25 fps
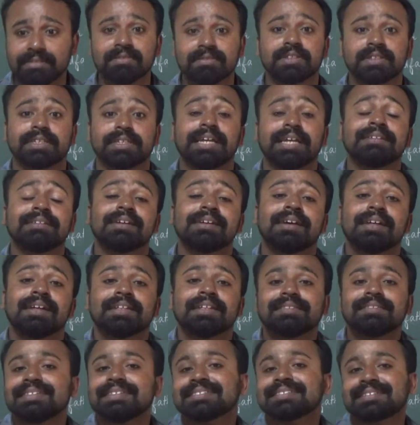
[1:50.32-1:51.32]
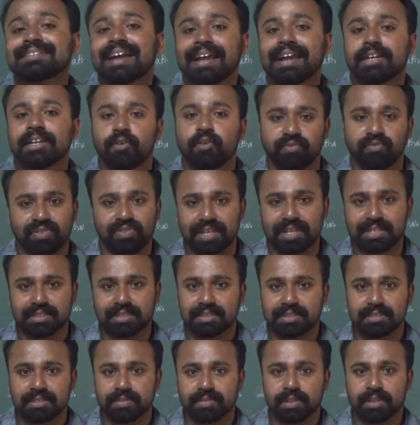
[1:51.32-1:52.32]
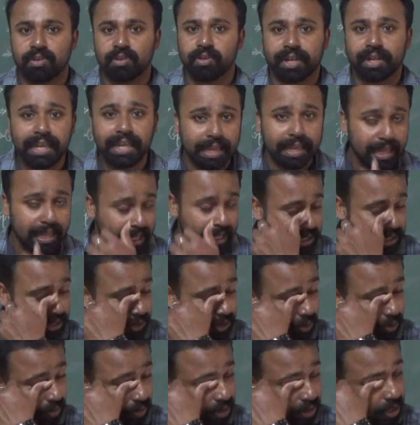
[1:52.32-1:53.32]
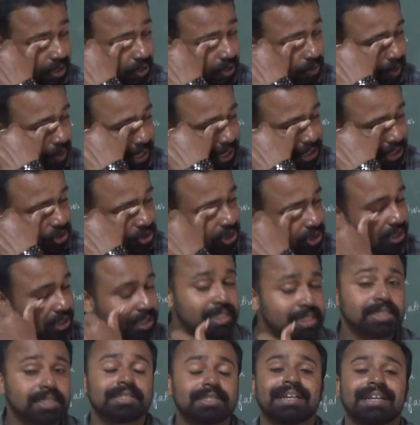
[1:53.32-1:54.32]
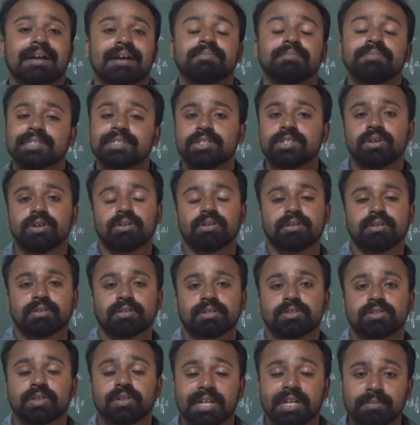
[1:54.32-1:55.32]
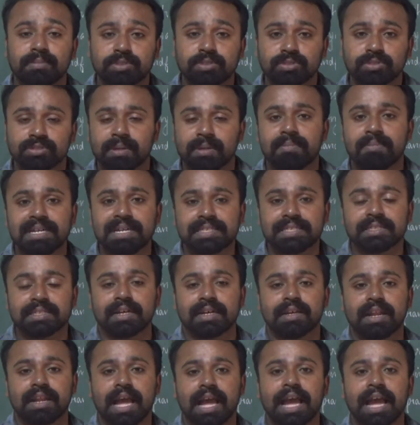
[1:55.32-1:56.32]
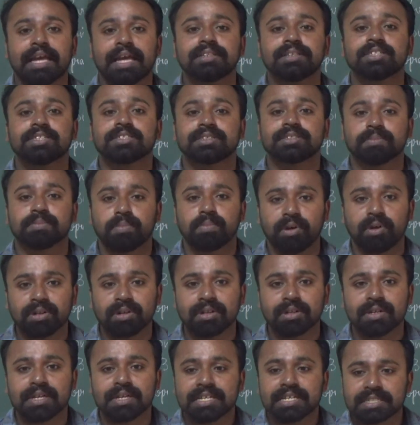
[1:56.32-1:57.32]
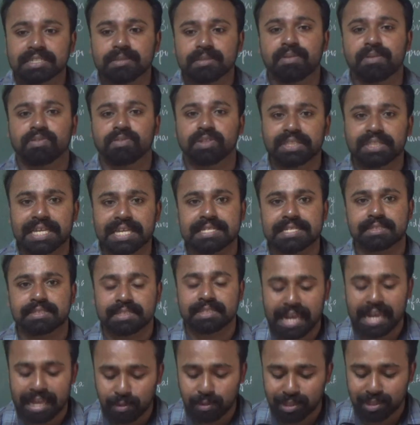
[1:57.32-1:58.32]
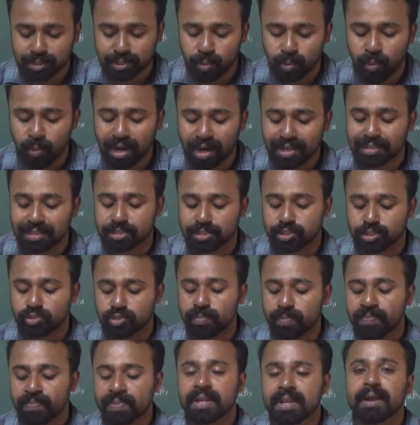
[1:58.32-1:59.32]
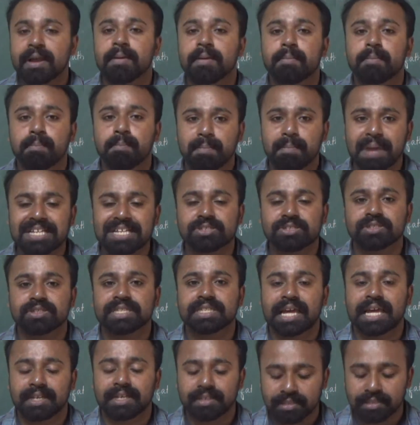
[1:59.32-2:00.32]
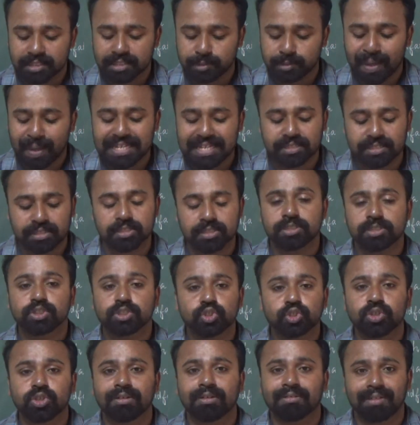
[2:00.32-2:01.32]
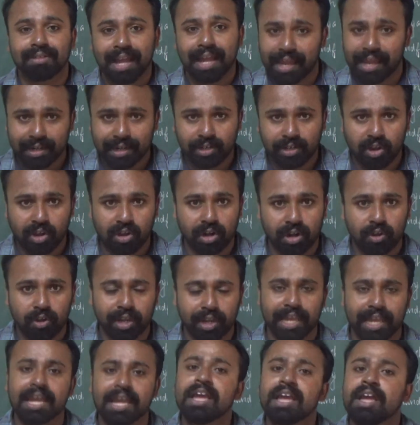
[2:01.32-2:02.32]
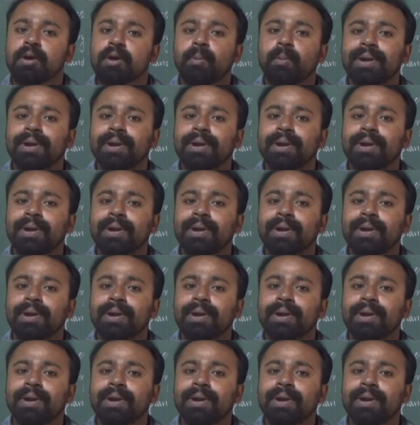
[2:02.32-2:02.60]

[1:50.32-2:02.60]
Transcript: get these kind of things. Okay, so only she just come here to come to the bazaar and just bought some of the things. Likewise, what the soap, matches and spices, sugar and all. Okay, what